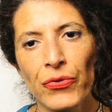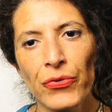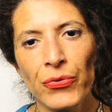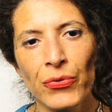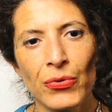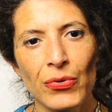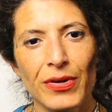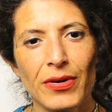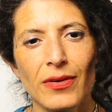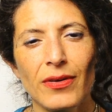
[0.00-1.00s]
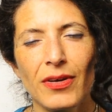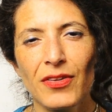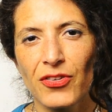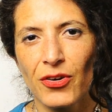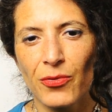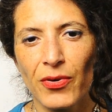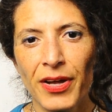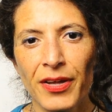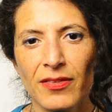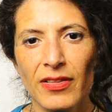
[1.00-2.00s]
you
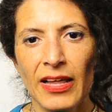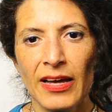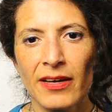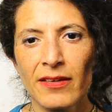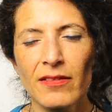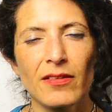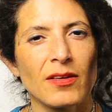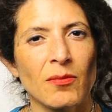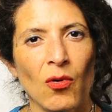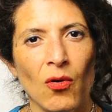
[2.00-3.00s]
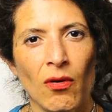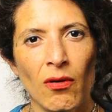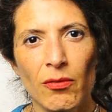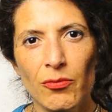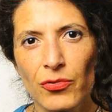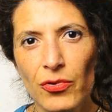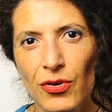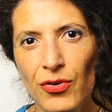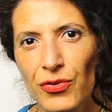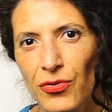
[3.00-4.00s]
integrate light, the more you're
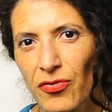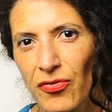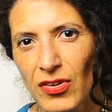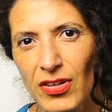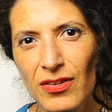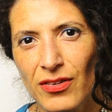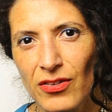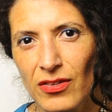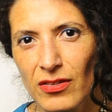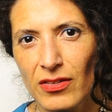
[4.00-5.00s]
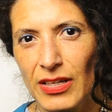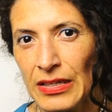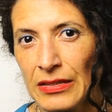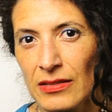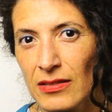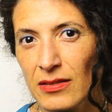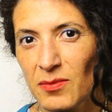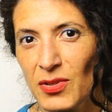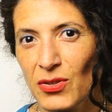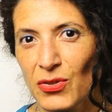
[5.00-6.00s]
going to feel it,
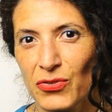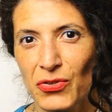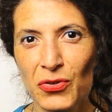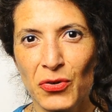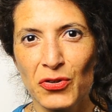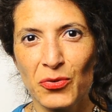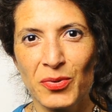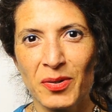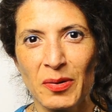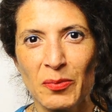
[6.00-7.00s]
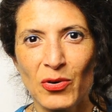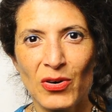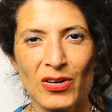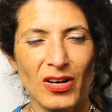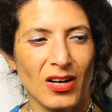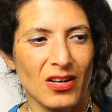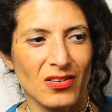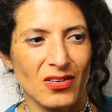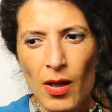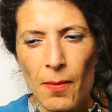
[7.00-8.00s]
because you're going to be
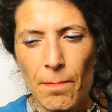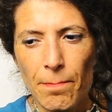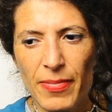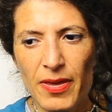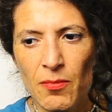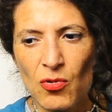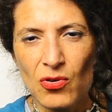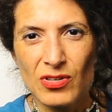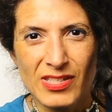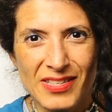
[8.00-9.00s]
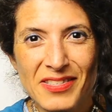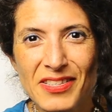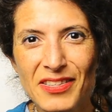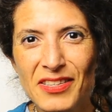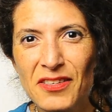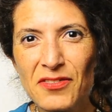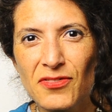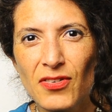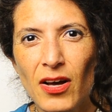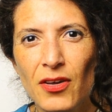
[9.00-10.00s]
more sensitive,
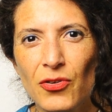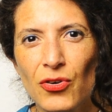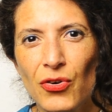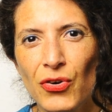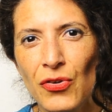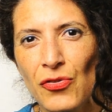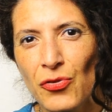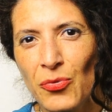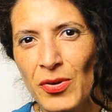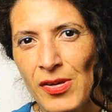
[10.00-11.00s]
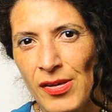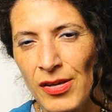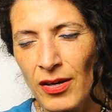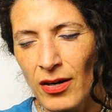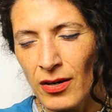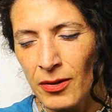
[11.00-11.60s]
and you're going to be